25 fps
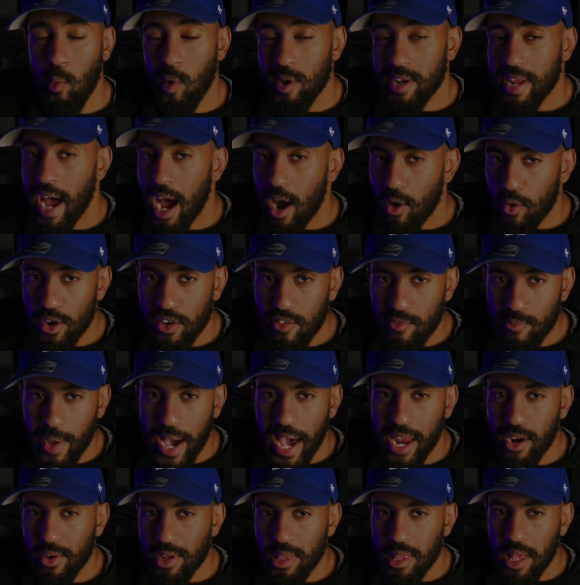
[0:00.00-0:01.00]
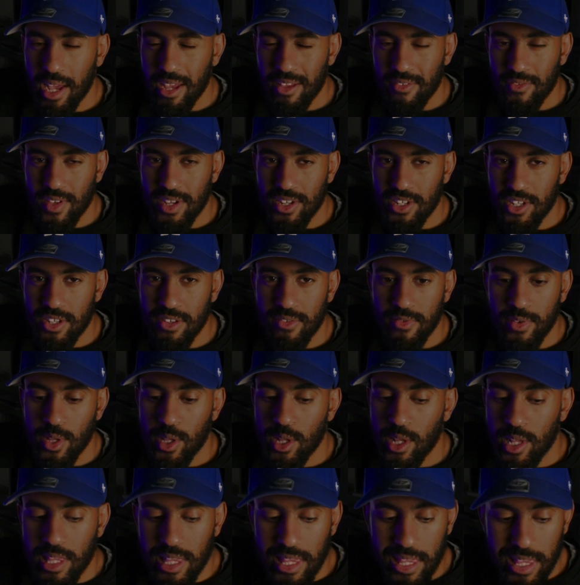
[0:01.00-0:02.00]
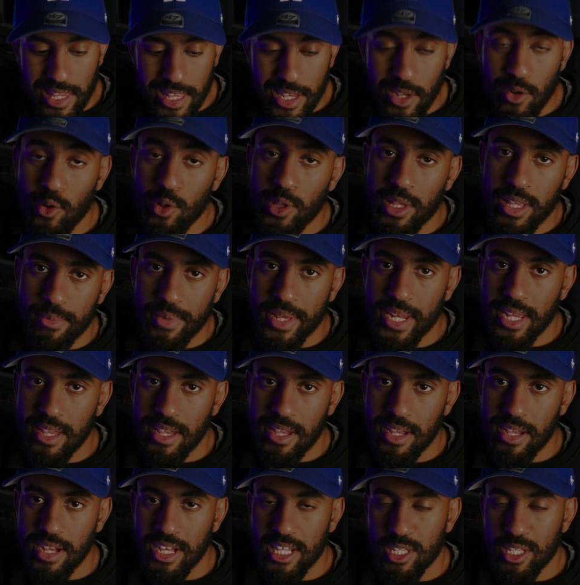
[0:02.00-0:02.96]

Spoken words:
1 hour of battery life can just feel a little limiting,